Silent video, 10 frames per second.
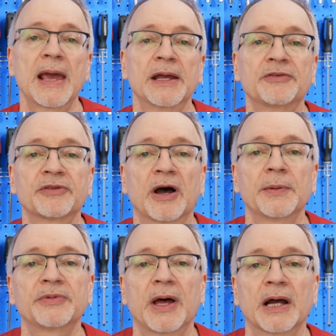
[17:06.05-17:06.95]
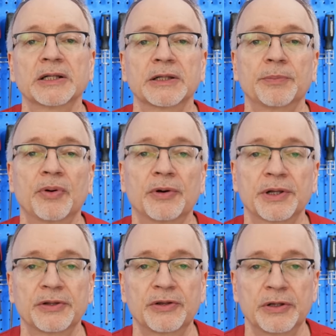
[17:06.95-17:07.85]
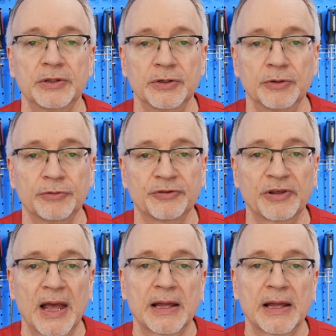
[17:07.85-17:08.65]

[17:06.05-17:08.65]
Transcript: it's time to actually put it to use.